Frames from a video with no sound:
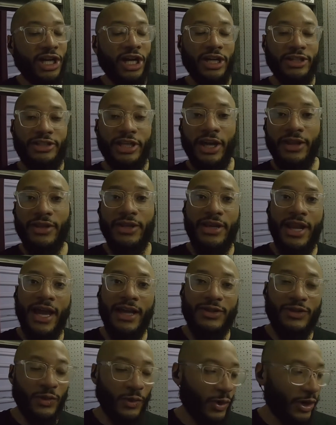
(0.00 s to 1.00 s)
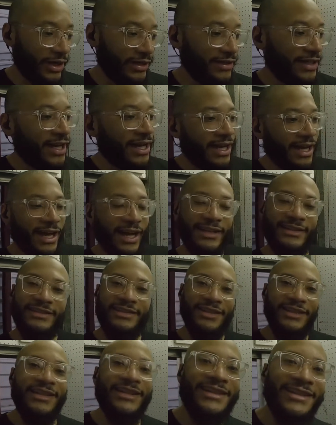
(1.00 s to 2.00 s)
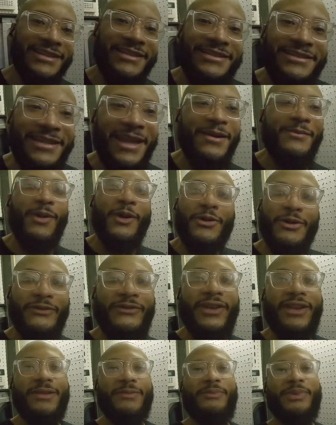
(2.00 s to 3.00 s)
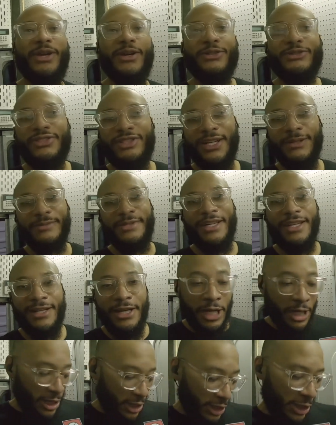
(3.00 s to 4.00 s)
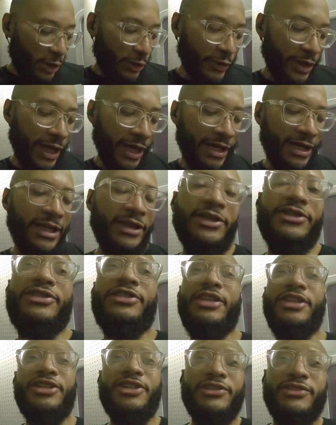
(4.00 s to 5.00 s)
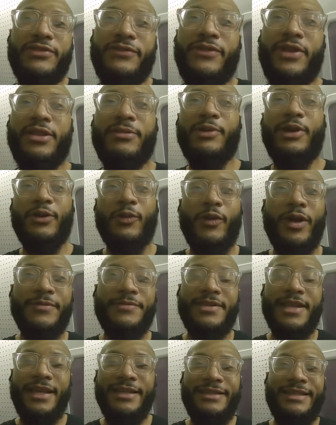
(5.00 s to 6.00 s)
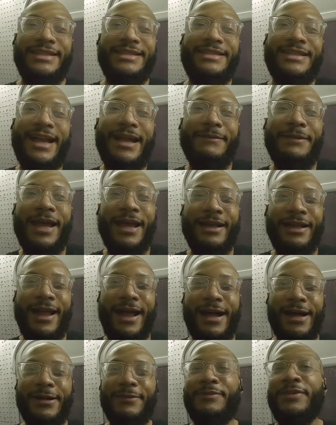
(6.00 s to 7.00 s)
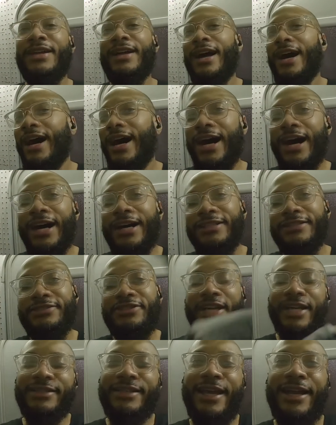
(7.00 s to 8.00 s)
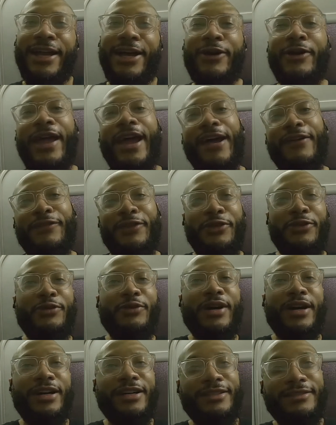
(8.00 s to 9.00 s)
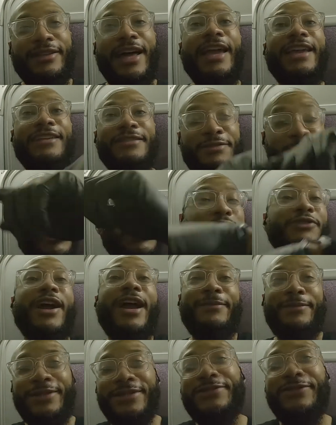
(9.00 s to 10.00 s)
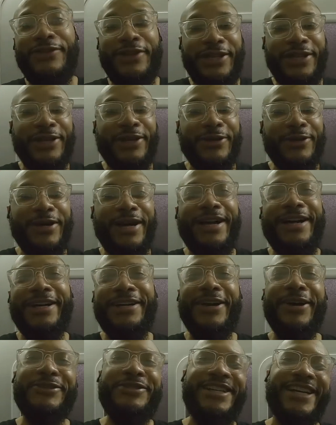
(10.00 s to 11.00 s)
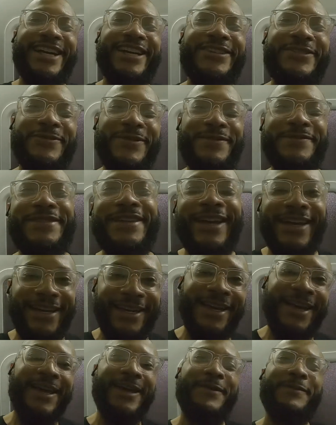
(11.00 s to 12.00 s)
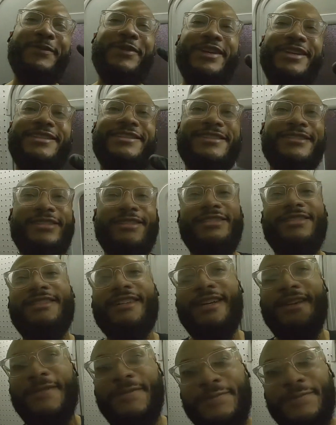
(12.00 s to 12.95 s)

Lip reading: Until the next one, I see you. Stay motivated. Build something. Oh yeah, and there's t-shirts available on the website, teestime.com. Check that out after you like and subscribe this video. Go check out the website. Peace, TJ.